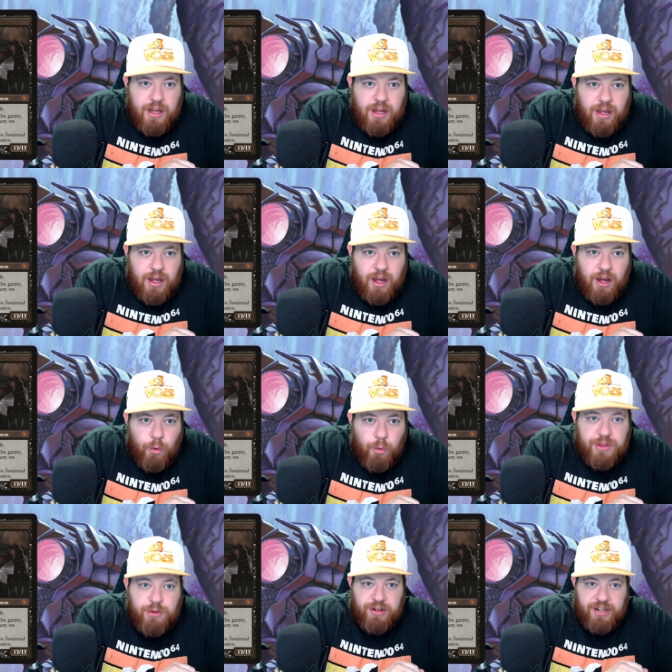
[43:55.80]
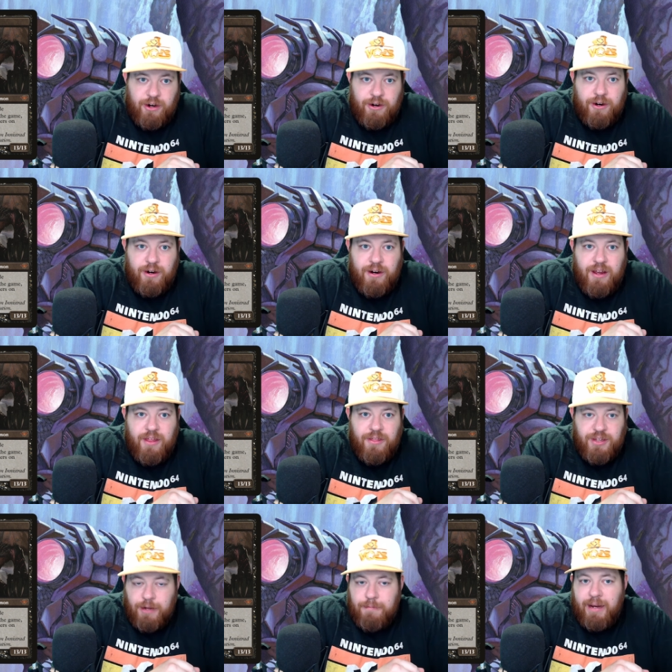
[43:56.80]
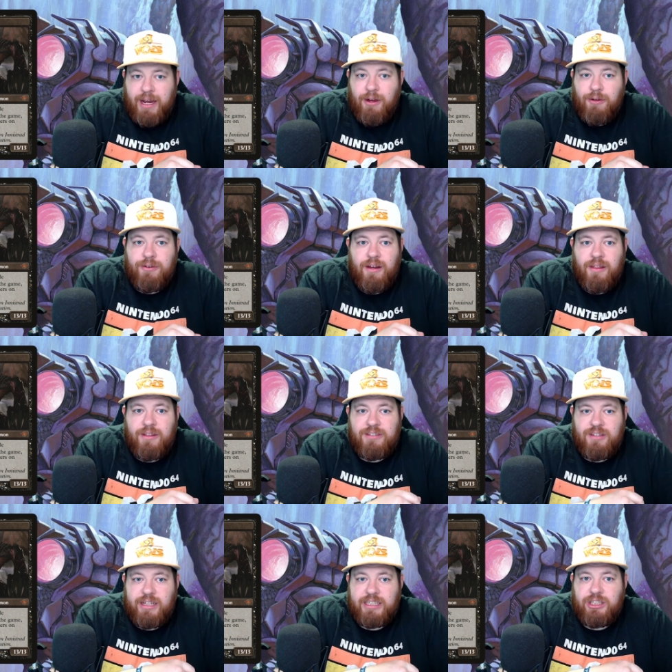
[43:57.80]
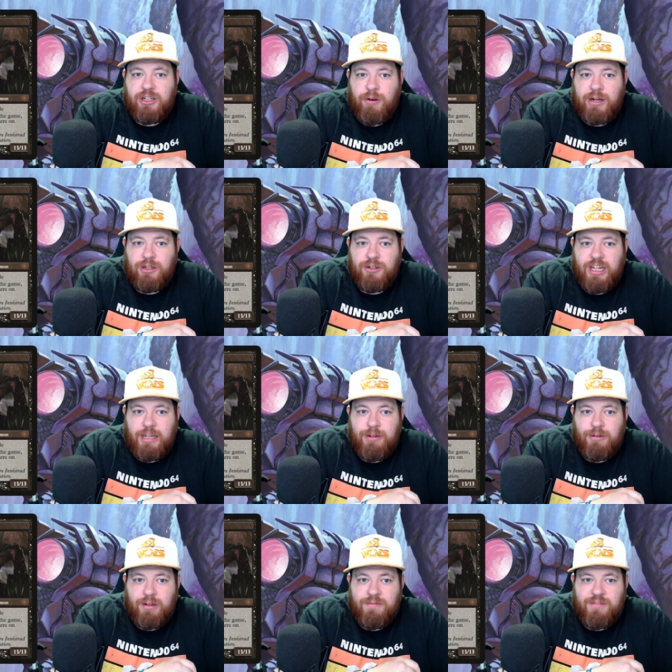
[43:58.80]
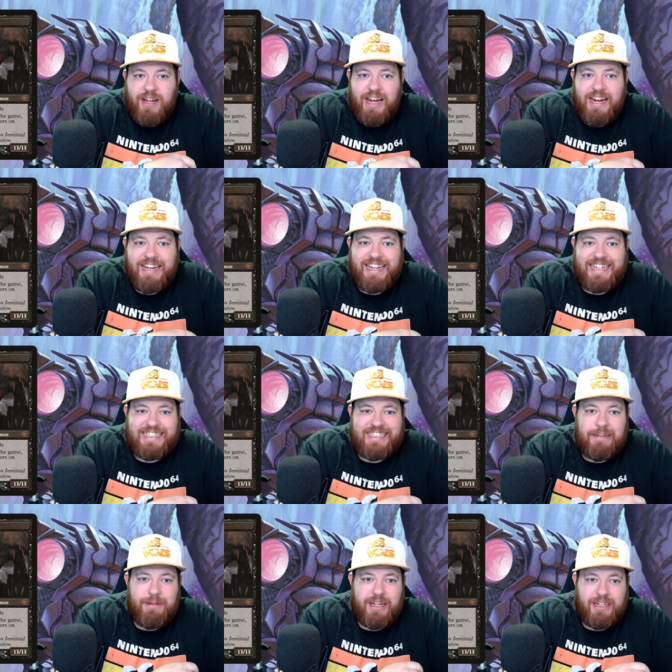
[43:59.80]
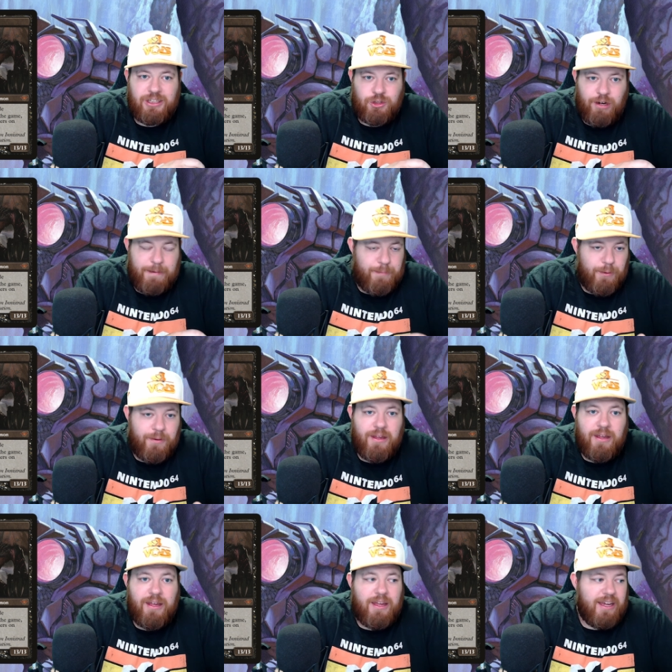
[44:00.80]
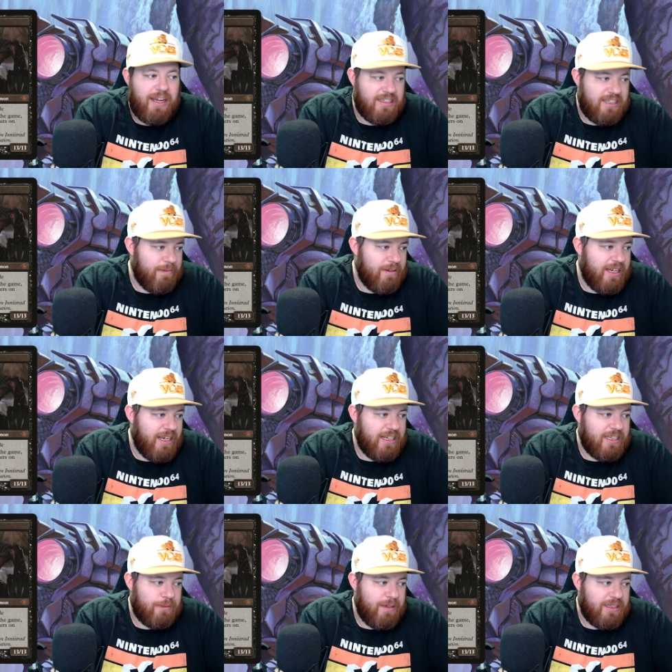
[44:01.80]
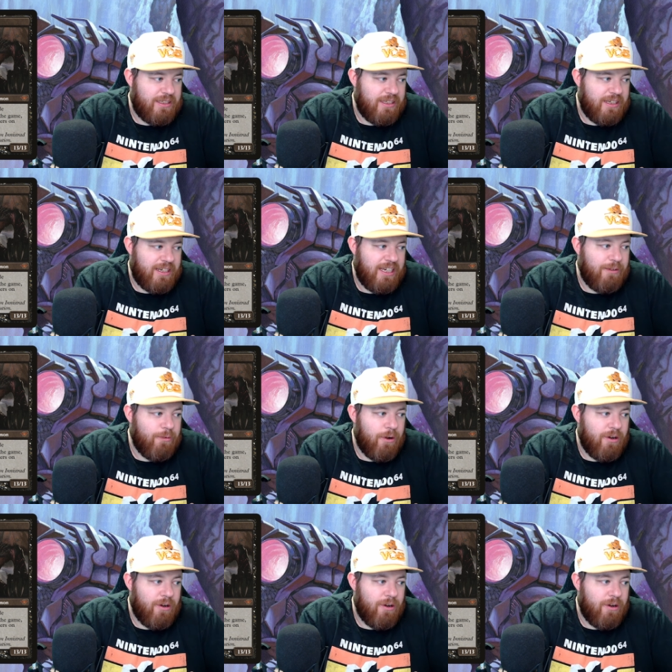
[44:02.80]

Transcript: Witherngar the Unbound. This is a legendary creature demon with flying, intimidate, and trample. Intimidate is basically a keyword